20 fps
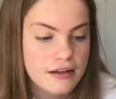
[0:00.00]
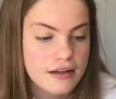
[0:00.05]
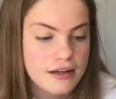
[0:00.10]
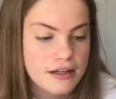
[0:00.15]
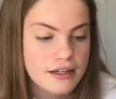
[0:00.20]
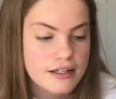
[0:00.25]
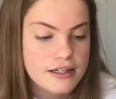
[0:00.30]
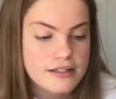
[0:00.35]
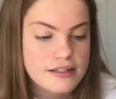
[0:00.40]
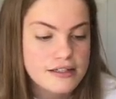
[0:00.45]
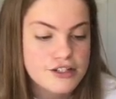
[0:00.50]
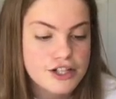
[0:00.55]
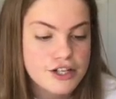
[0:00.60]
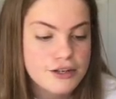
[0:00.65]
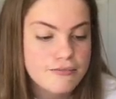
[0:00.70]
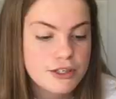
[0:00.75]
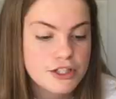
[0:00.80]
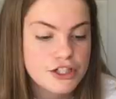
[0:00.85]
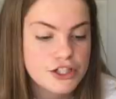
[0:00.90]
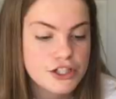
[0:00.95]
"He doesn't do
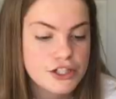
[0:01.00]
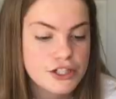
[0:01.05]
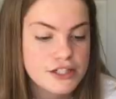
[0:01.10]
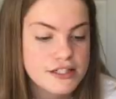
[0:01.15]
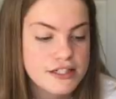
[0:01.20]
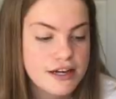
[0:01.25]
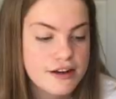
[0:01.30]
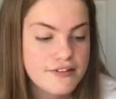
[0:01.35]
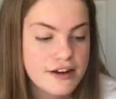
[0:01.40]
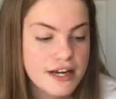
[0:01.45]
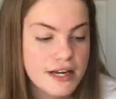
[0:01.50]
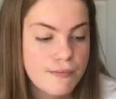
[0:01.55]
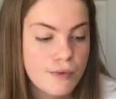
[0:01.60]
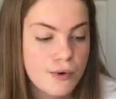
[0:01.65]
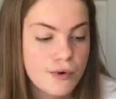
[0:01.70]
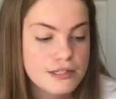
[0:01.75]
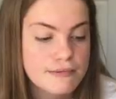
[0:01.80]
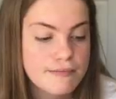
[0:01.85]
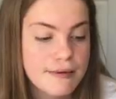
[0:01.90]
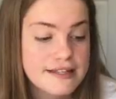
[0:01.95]
magician stuff
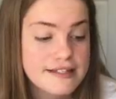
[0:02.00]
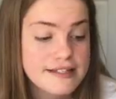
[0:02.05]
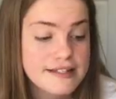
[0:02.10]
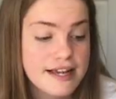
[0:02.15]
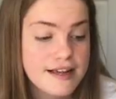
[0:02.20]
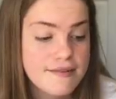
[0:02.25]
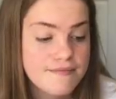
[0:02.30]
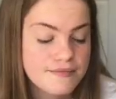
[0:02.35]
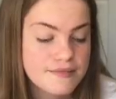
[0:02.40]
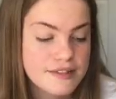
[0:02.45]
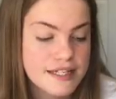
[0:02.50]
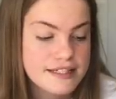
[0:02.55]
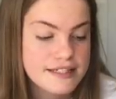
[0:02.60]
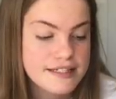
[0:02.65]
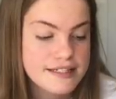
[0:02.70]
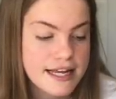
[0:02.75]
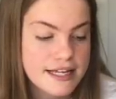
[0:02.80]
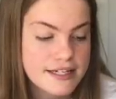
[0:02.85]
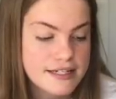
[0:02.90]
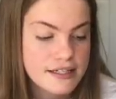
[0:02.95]
anymore, Spencer," Dad
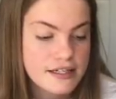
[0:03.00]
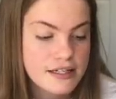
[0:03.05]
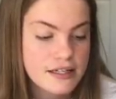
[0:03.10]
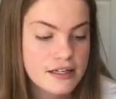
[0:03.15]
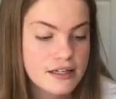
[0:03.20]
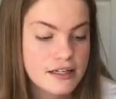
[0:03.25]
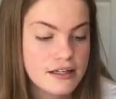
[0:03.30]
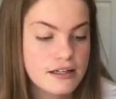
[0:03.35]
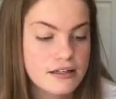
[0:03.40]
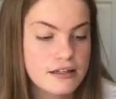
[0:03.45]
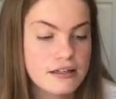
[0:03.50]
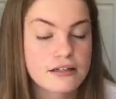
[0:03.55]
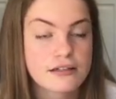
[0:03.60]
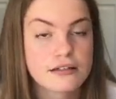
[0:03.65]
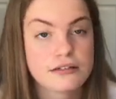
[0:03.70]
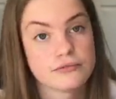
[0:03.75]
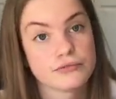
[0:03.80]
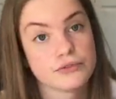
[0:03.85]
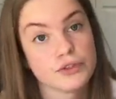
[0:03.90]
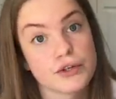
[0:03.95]
said.
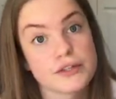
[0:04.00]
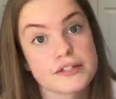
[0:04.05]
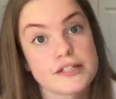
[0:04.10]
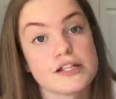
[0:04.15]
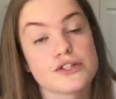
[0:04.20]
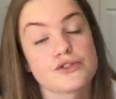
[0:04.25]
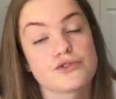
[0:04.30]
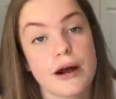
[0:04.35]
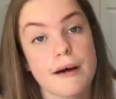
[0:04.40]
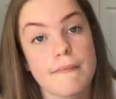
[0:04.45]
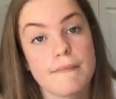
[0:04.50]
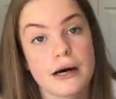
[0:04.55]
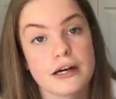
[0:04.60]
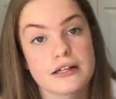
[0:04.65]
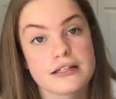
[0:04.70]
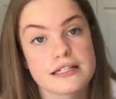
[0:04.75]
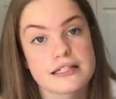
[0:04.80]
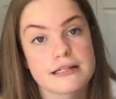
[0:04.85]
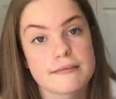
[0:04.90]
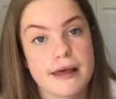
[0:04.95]
"Not since Grandma
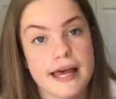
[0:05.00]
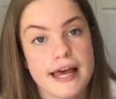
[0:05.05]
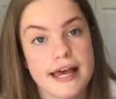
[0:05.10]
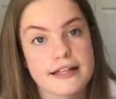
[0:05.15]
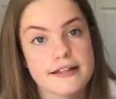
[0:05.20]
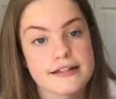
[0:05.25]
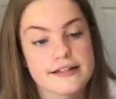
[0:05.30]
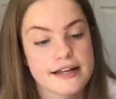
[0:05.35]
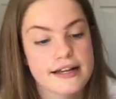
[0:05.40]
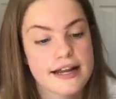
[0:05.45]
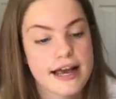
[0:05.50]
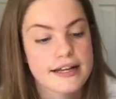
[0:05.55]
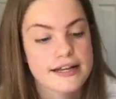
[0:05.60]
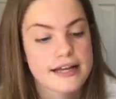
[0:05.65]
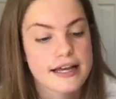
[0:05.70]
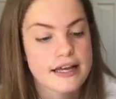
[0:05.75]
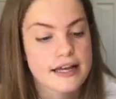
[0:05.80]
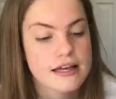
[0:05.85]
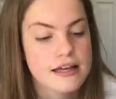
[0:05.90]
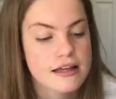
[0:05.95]
disappeared," said
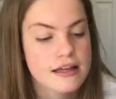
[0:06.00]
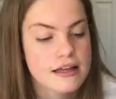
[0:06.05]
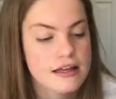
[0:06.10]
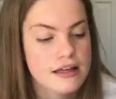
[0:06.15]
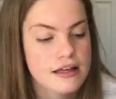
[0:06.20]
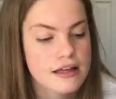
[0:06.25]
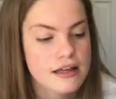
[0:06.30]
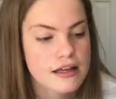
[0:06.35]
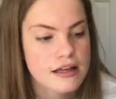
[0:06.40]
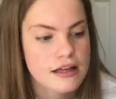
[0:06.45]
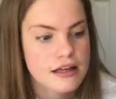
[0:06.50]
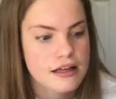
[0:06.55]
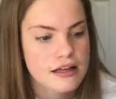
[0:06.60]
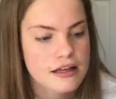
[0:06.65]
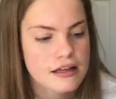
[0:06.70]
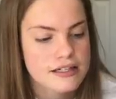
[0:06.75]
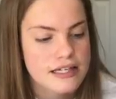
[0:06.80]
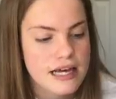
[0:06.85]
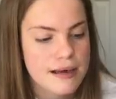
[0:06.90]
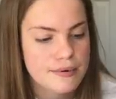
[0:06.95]
Hetty.
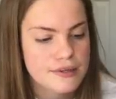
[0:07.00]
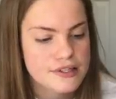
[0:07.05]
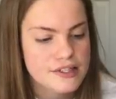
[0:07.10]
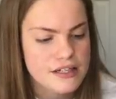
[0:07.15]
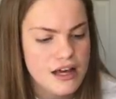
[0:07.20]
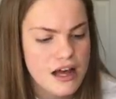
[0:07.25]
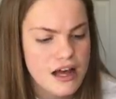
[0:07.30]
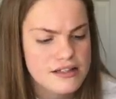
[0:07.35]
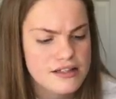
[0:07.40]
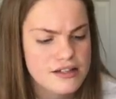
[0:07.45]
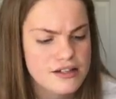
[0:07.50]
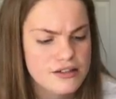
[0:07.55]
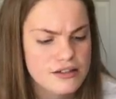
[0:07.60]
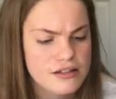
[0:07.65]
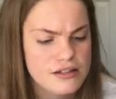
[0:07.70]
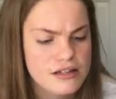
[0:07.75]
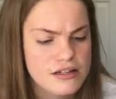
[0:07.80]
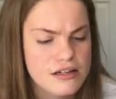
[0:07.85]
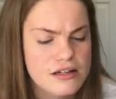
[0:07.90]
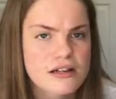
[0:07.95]
Dad was
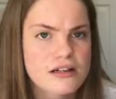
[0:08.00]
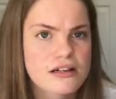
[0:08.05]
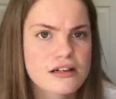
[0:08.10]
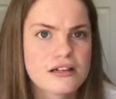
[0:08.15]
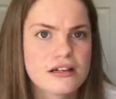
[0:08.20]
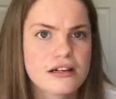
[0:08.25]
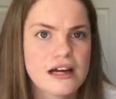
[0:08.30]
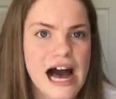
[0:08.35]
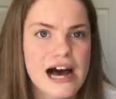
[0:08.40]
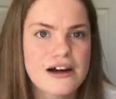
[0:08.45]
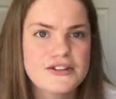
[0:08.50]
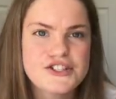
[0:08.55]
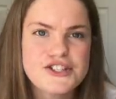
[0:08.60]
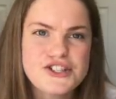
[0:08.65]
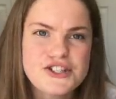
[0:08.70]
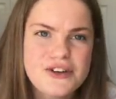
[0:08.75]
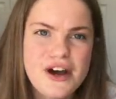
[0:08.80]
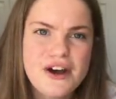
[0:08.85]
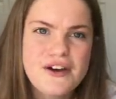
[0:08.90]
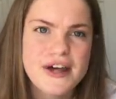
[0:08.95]
startled. "How did
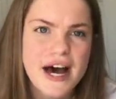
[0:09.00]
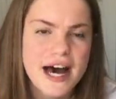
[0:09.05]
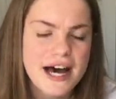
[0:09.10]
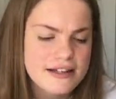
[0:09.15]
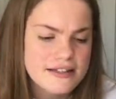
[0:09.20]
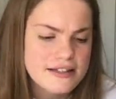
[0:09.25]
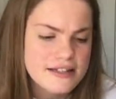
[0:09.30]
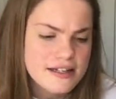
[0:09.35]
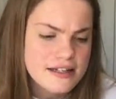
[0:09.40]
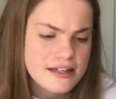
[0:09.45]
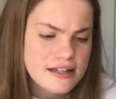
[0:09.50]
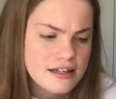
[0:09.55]
you know that?"